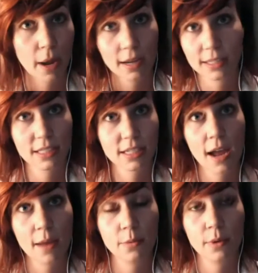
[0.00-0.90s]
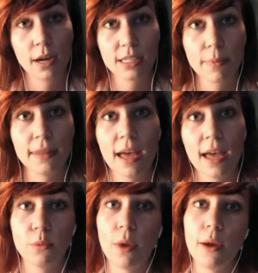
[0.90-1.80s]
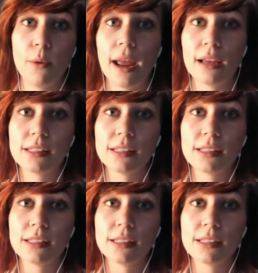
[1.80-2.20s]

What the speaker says: buckets of time and we got to spend that the right way.